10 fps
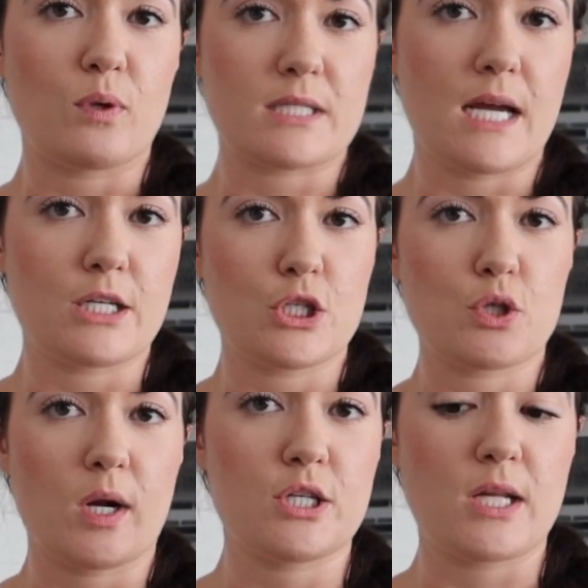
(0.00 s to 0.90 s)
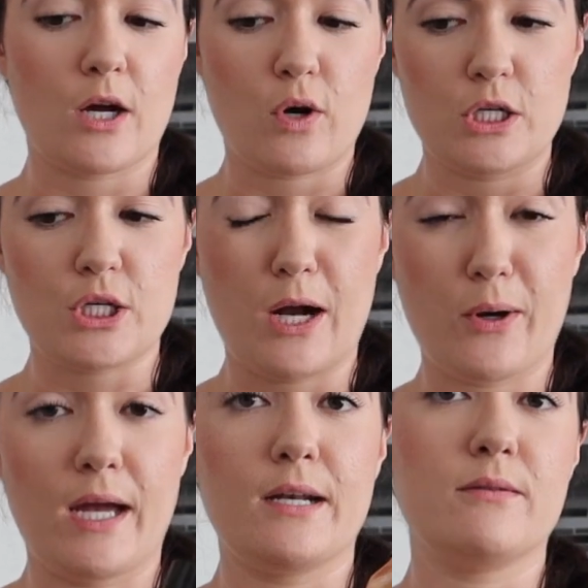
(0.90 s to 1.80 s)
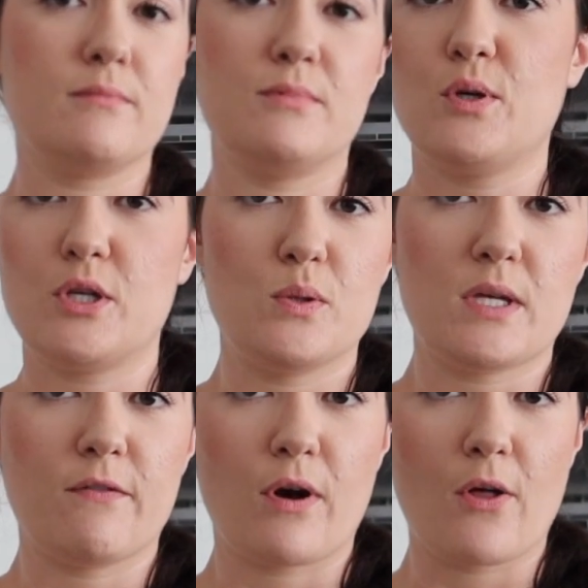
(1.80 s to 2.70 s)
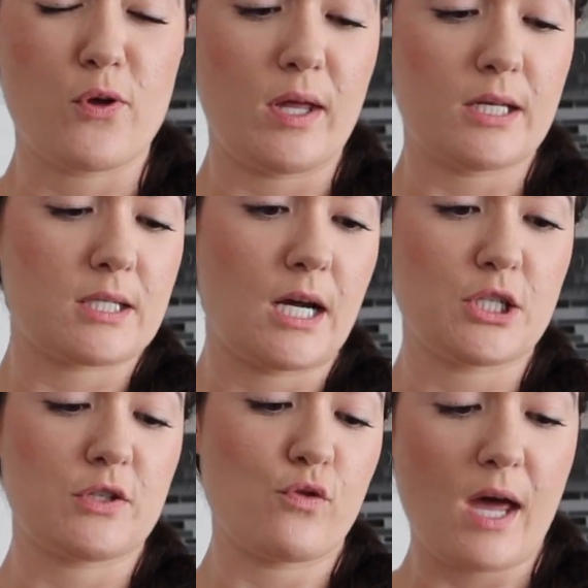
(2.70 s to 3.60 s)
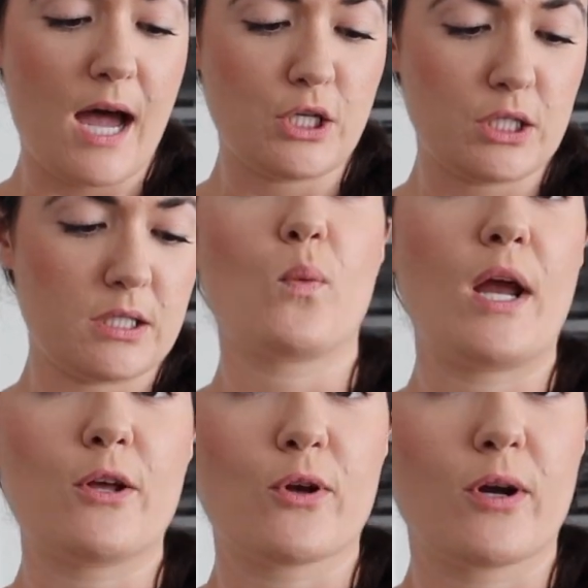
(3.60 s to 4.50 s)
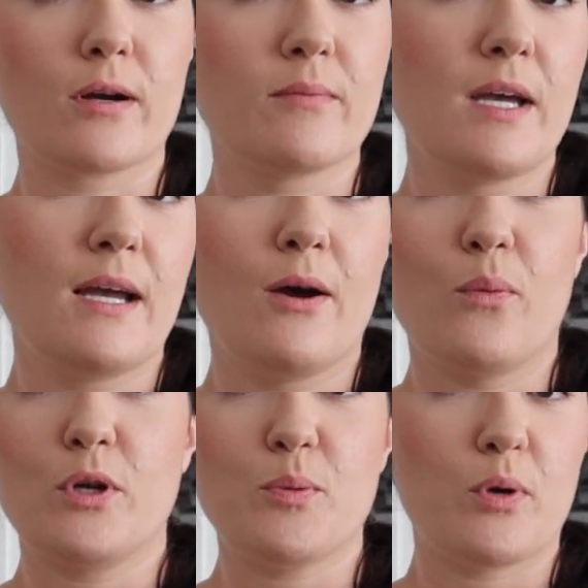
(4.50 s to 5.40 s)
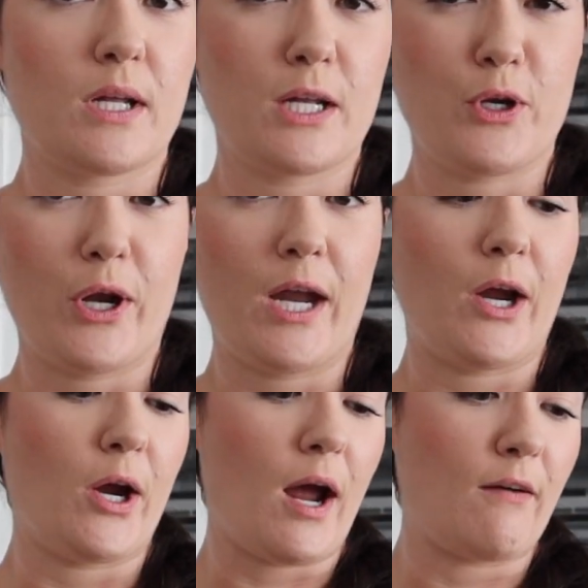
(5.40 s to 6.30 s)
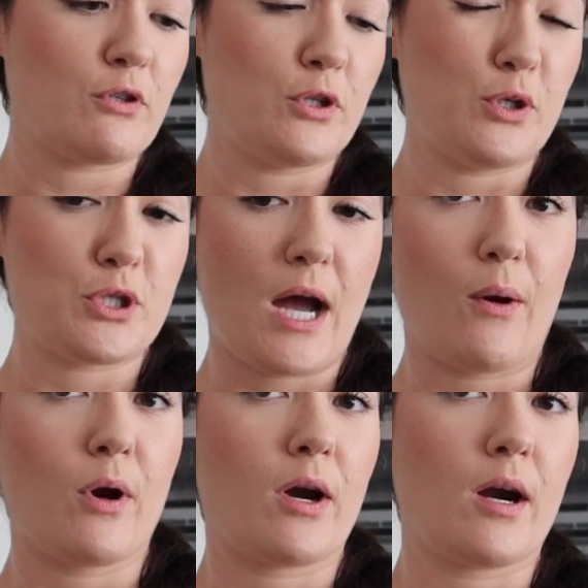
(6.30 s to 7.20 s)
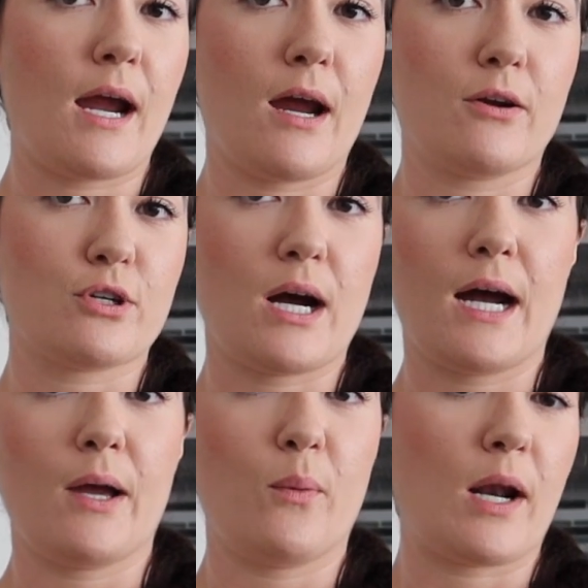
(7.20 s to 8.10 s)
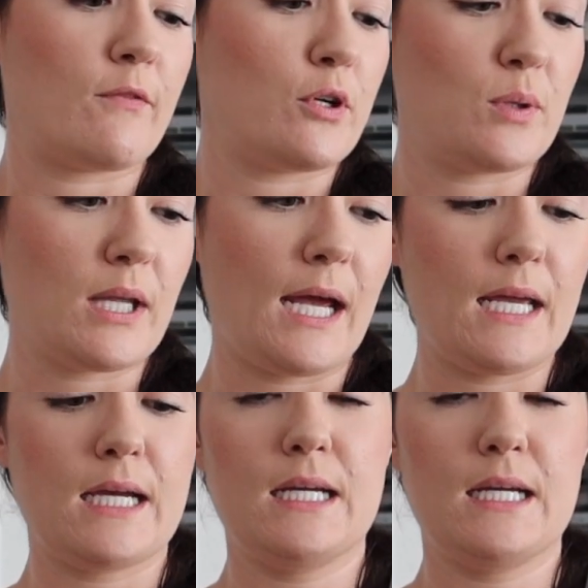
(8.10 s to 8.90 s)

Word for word: Once again, just scrunch that crunch out, and you can use it for other things, not just for that, just regular when you put it in your hair after your shower, air dry, whatever you would like.